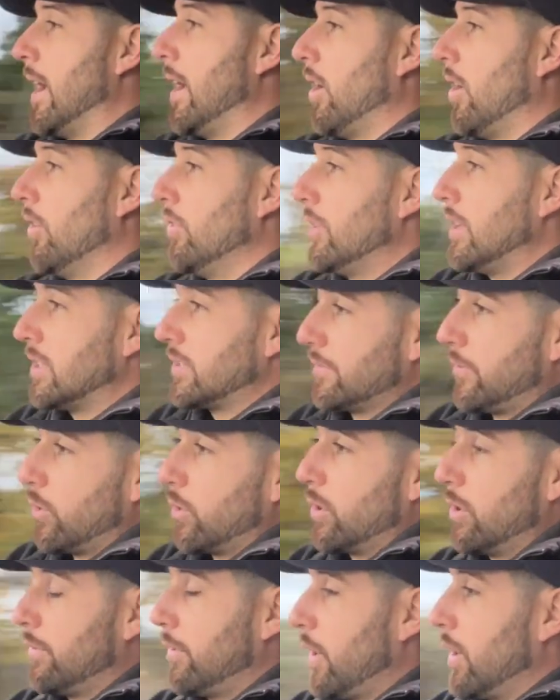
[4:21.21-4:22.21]
On this
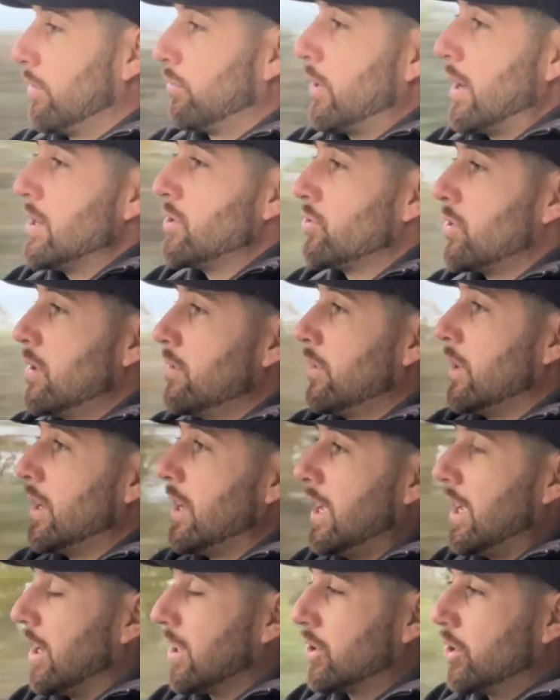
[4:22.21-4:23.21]
405 Range Rover,
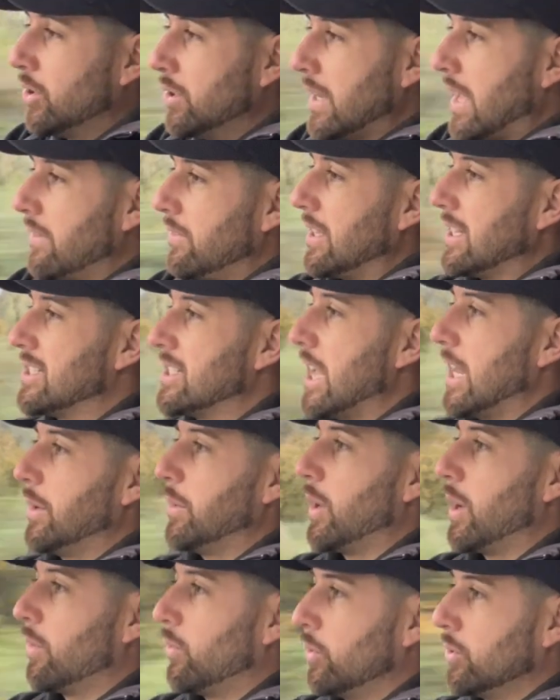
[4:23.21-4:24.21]
I couldn't have it exactly
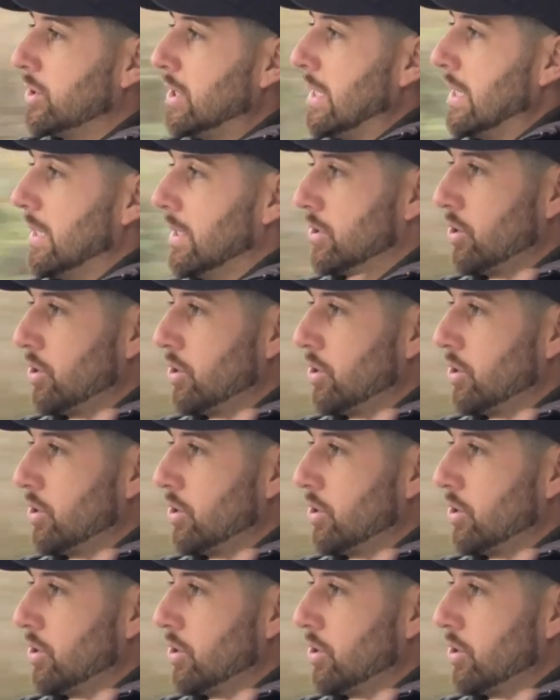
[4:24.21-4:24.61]
where I wanted at the